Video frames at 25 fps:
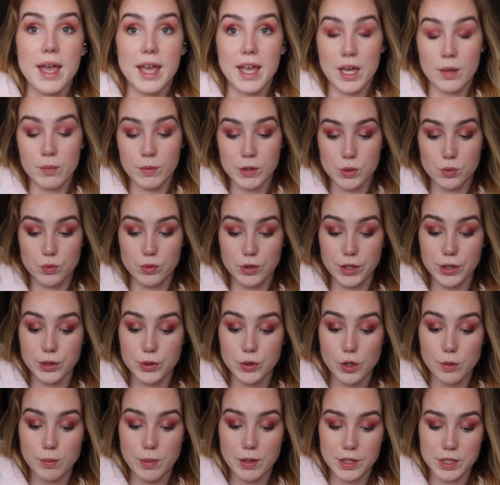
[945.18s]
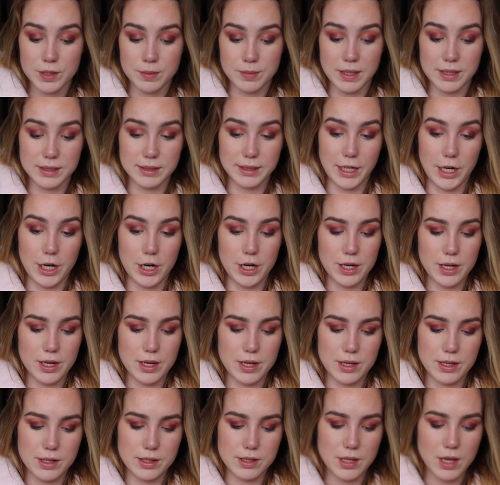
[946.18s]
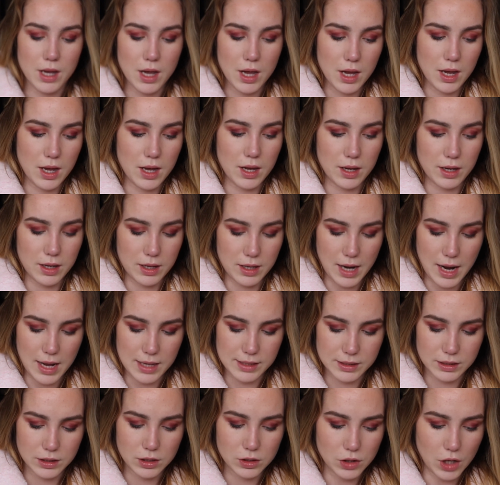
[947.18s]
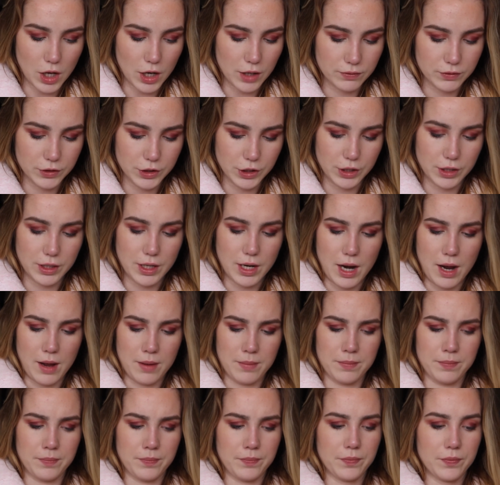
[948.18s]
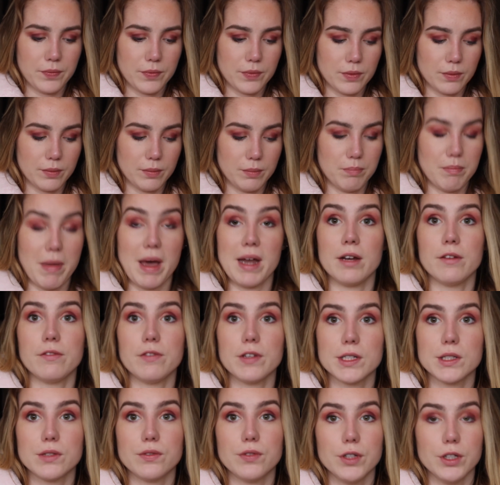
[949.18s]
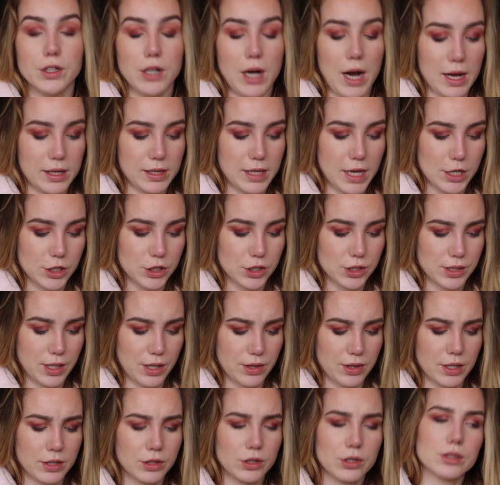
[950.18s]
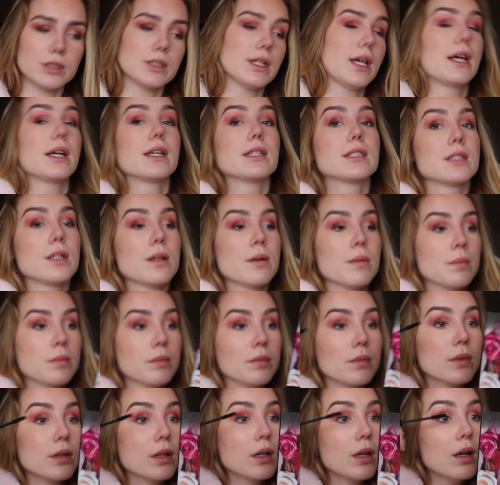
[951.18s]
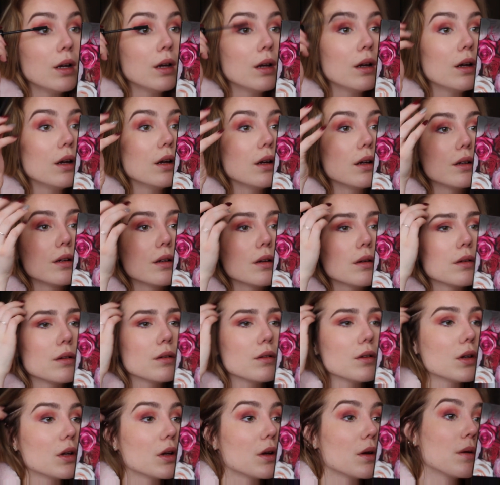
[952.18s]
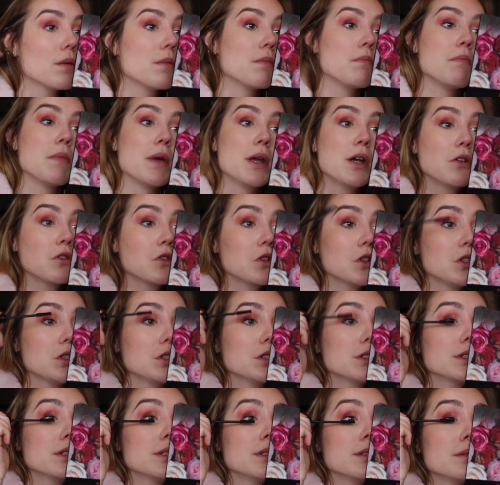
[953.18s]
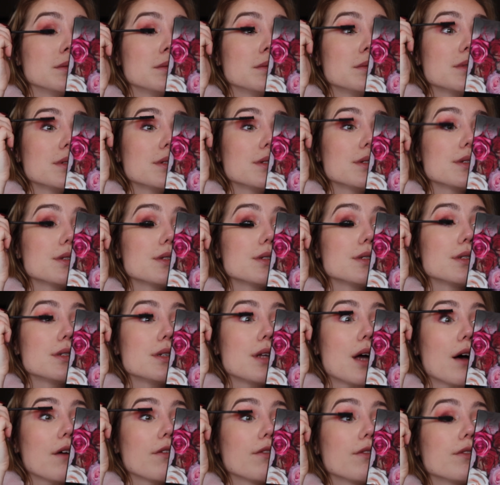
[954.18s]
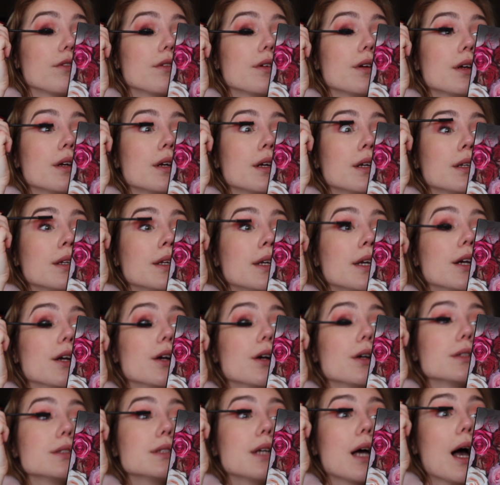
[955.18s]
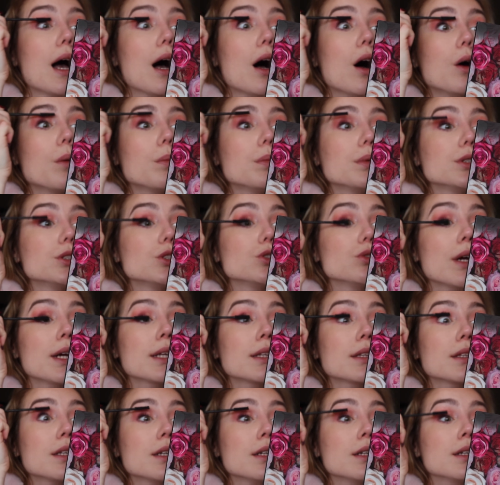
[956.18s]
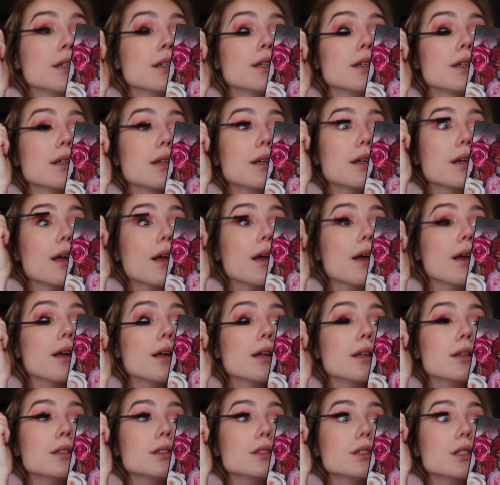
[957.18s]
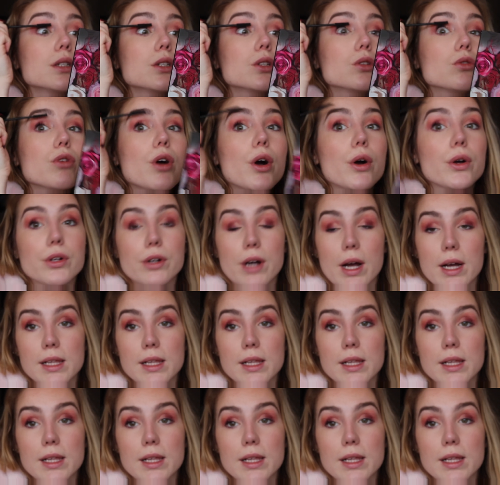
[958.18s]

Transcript: And what's really cool about this mascara is it has like a lot of good benefits for your eyelashes. I think there's like some minerals and stuff in here to help strengthen and grow your